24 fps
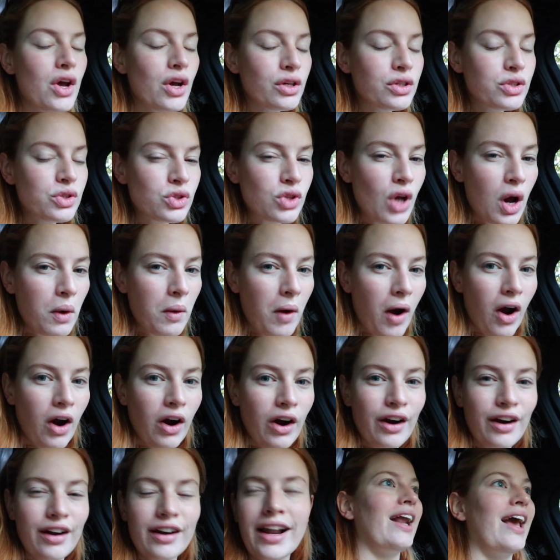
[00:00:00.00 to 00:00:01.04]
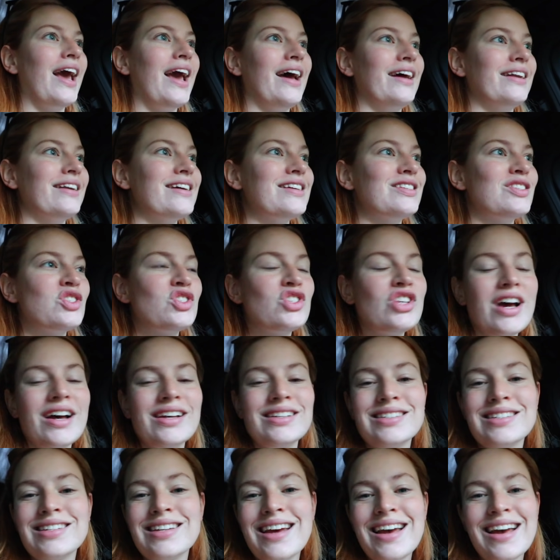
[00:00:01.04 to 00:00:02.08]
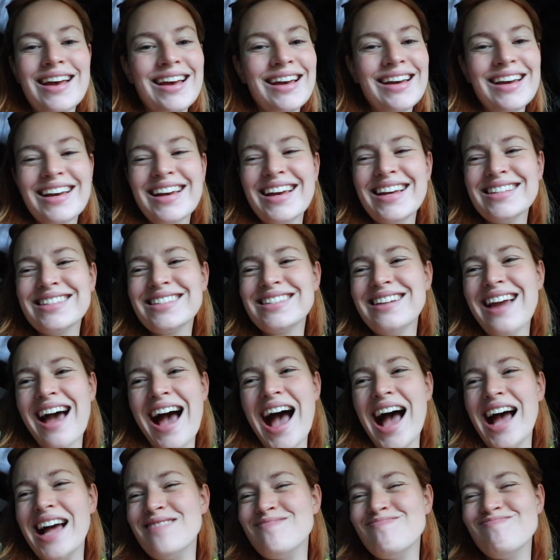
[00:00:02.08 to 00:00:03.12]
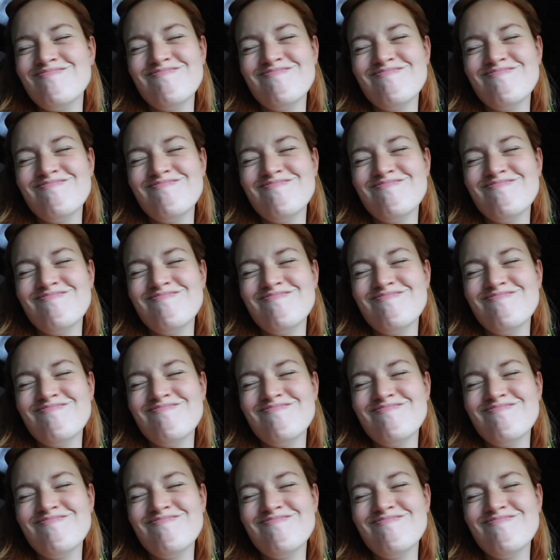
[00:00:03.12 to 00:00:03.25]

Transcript: so hard and it's just it's not